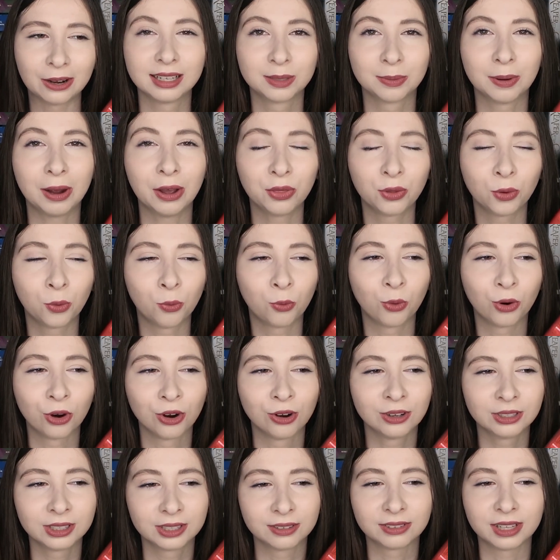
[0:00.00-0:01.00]
It's about the
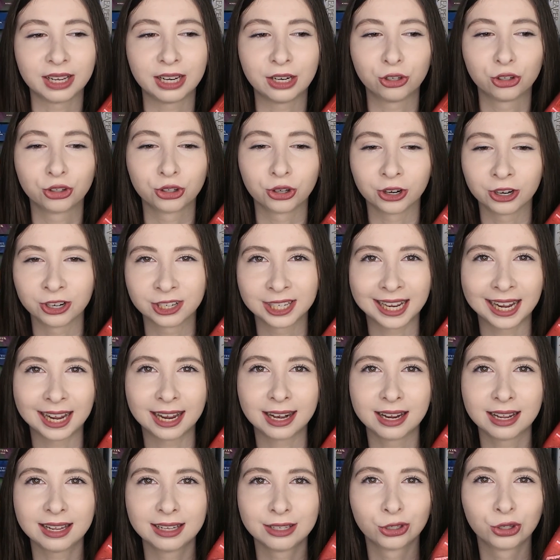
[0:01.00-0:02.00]
world of like sugar
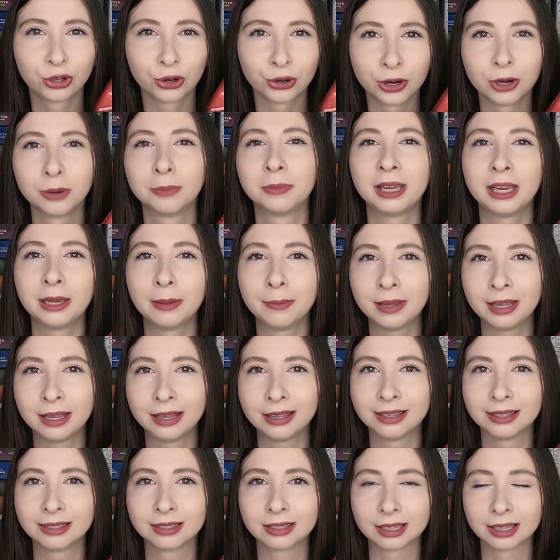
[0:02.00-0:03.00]
daddies, sugar
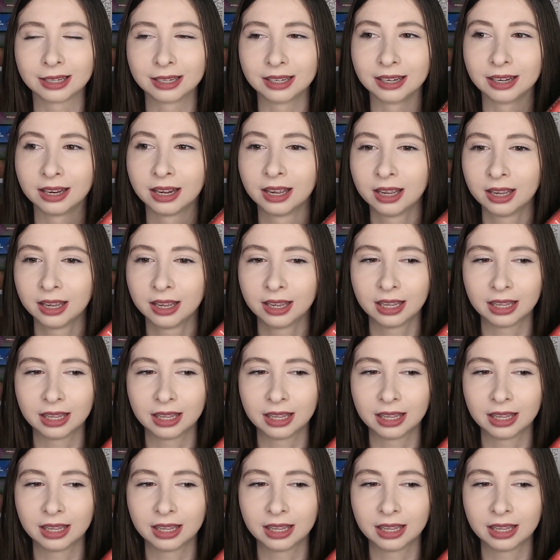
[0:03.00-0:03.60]
babies, and